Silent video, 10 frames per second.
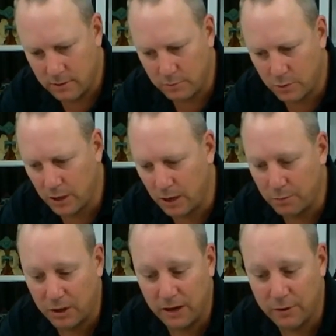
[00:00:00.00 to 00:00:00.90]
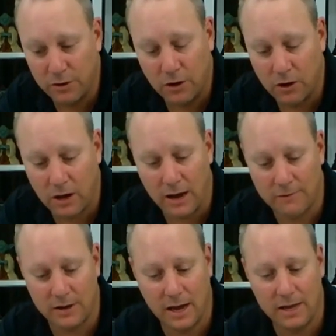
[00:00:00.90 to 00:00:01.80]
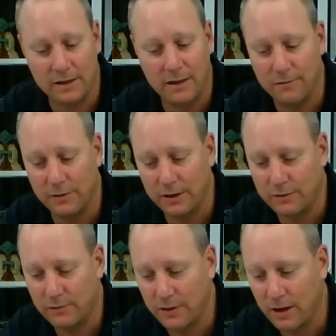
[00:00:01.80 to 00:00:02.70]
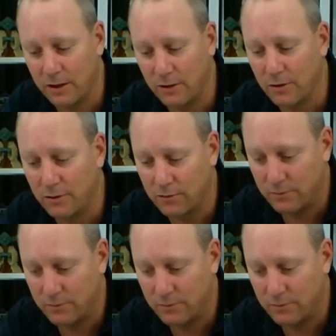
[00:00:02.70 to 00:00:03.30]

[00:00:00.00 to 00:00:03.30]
But yeah, believe it or not, I haven't had Netflix for that long.